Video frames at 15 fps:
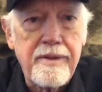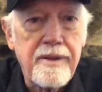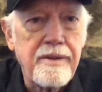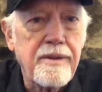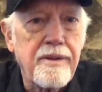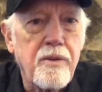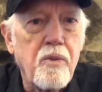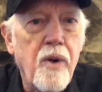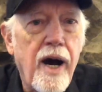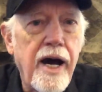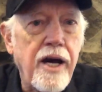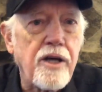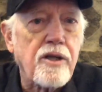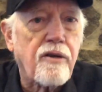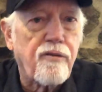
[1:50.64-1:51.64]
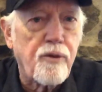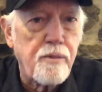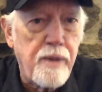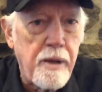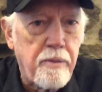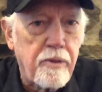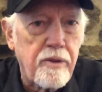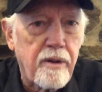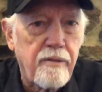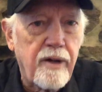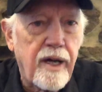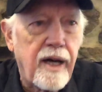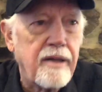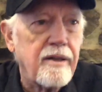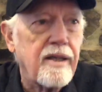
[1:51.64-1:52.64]
the wires for people to
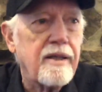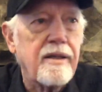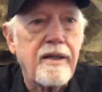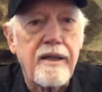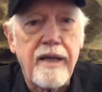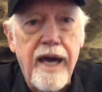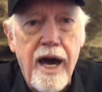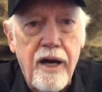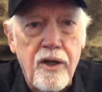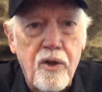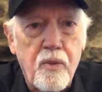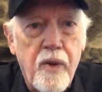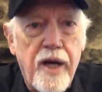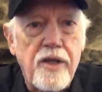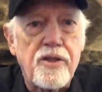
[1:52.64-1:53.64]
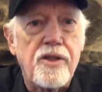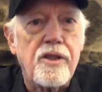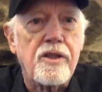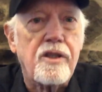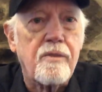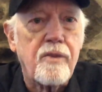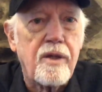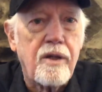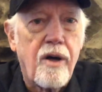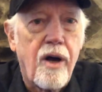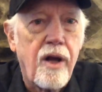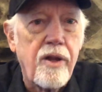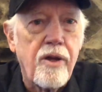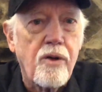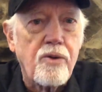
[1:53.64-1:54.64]
hide, and the counterweight system and
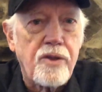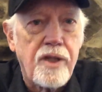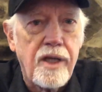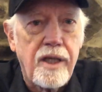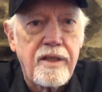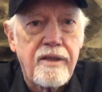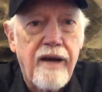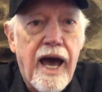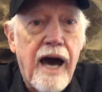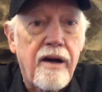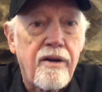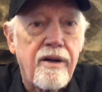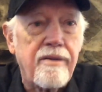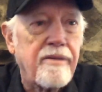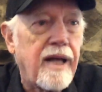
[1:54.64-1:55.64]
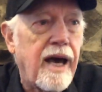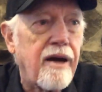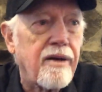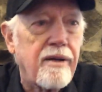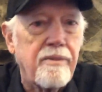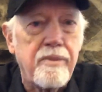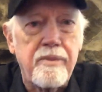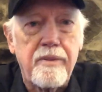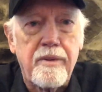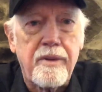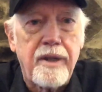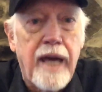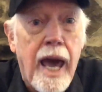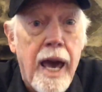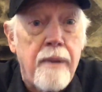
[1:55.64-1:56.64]
all those things, how to
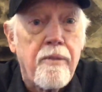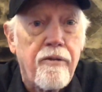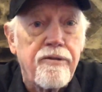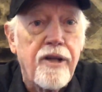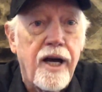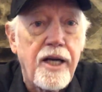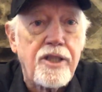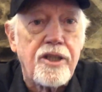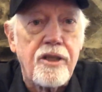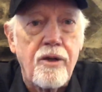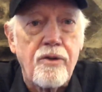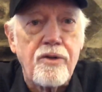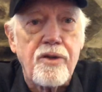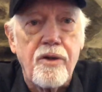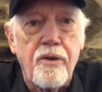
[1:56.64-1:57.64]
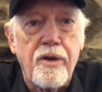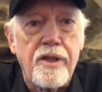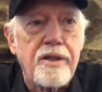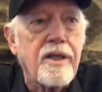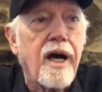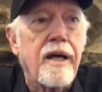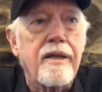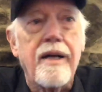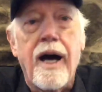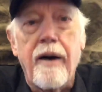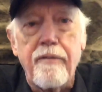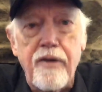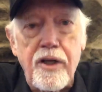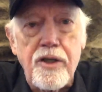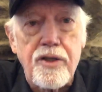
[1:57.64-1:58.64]
camouflage those so it's not
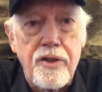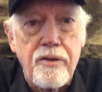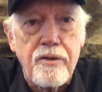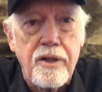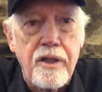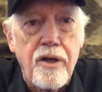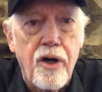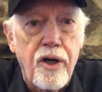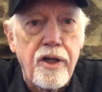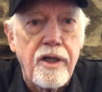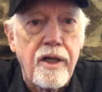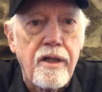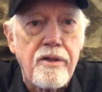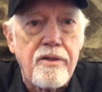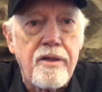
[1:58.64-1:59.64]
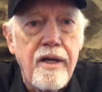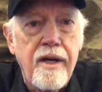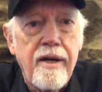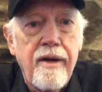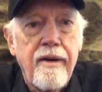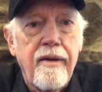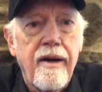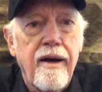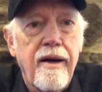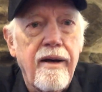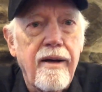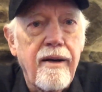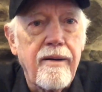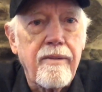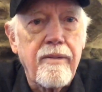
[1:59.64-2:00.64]
obvious to the audience
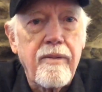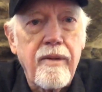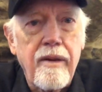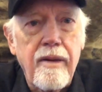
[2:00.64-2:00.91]
how